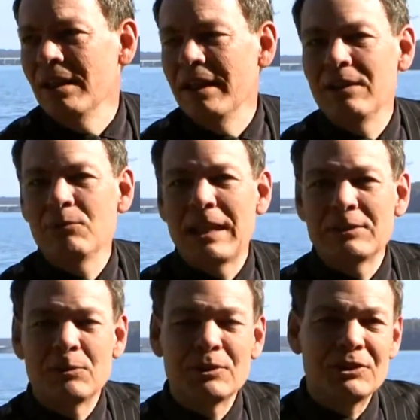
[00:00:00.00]
And
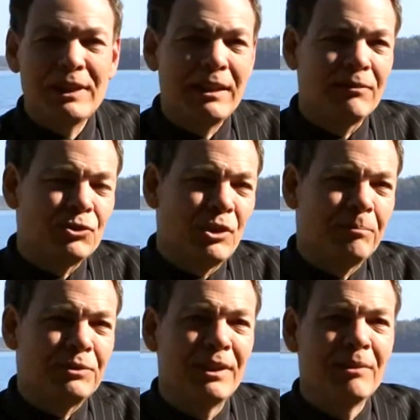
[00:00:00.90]
that's what we're seeing. If
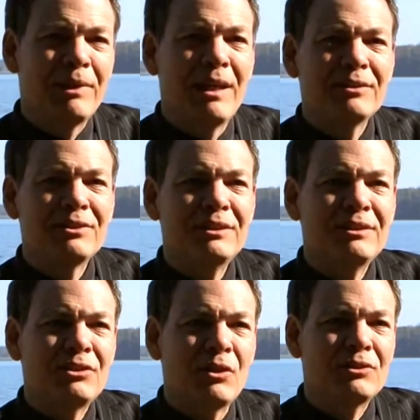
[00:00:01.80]
Trump's
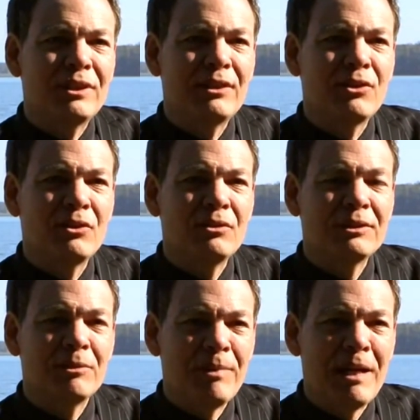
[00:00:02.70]
policies don't take
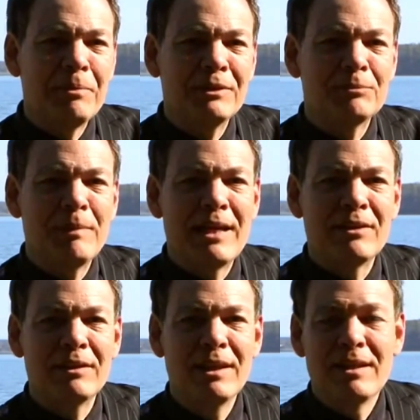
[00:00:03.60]
hold in a populist
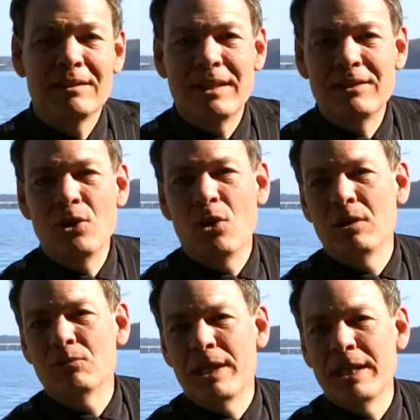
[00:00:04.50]
manner, then the
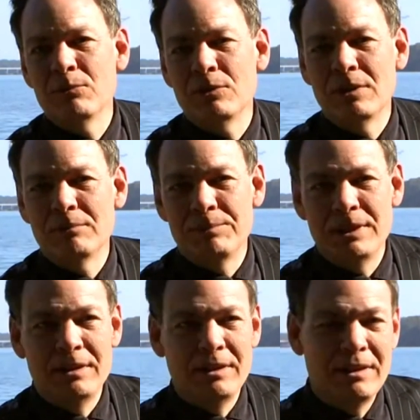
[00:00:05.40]
alt-right will
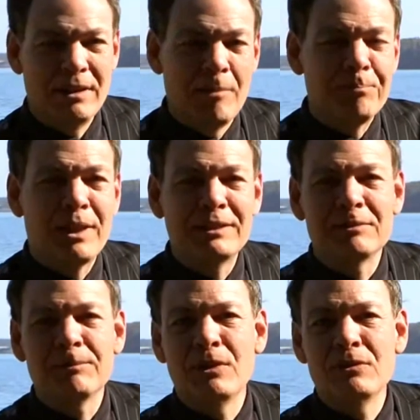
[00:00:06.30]
be in an
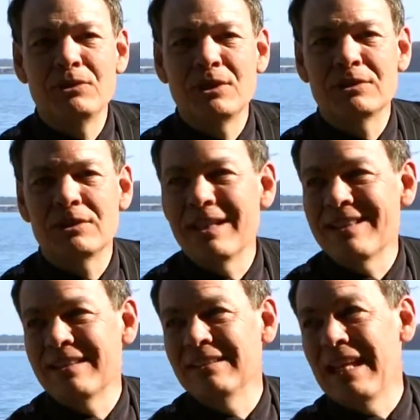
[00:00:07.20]
uprising mode, just
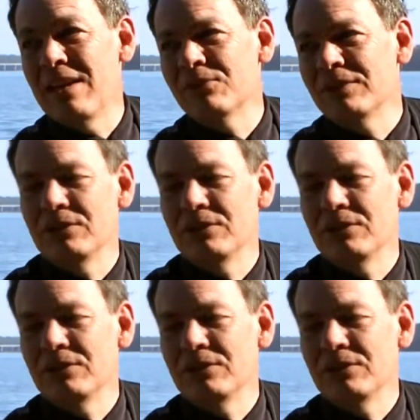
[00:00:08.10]
like the left.